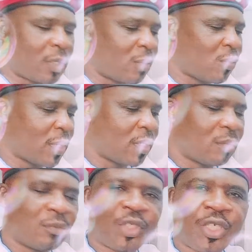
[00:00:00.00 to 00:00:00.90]

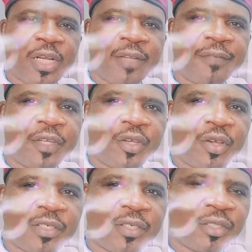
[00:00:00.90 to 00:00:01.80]
Welcome. Share the video
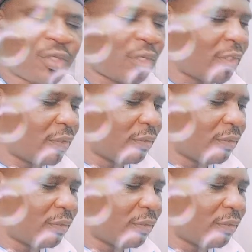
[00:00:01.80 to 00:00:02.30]
as you're joining.